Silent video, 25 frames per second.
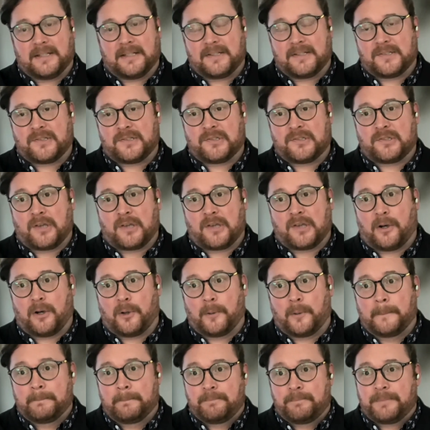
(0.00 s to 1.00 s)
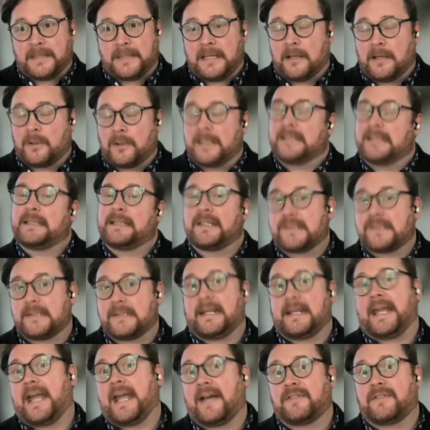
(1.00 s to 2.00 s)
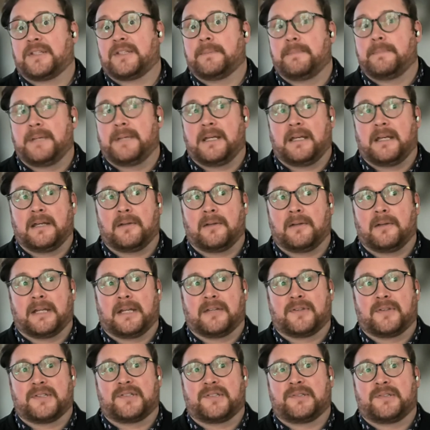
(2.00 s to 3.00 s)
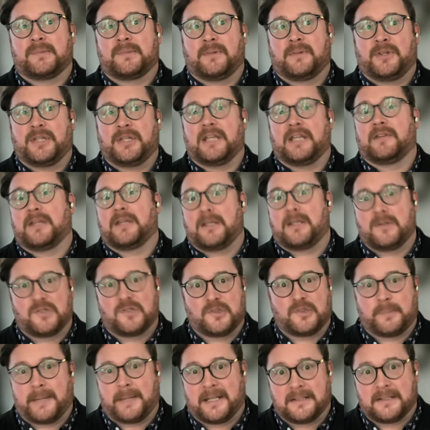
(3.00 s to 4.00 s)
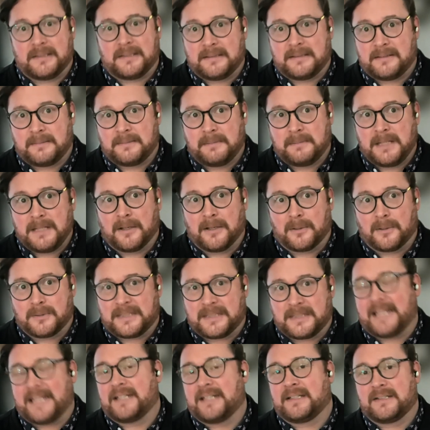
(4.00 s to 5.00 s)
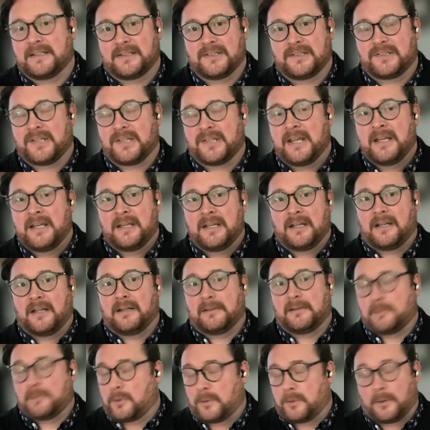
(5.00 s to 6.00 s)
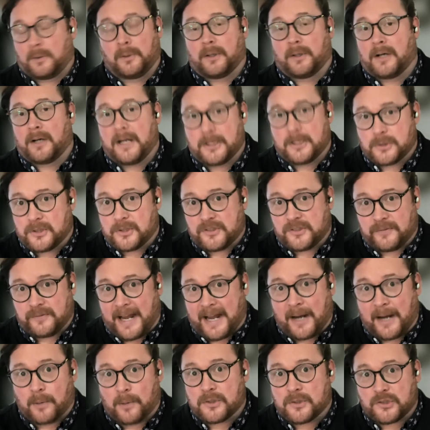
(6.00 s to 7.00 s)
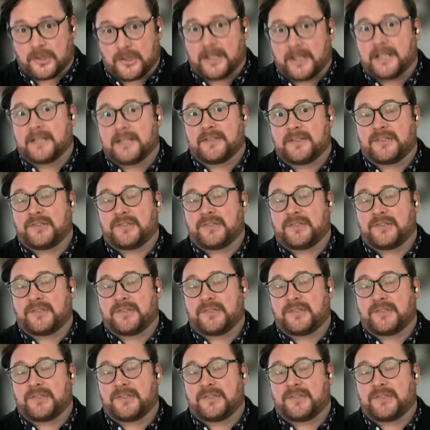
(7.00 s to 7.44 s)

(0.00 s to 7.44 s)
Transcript: So, it doesn't have to be like this thing that you spend, tens or hundreds of hours on.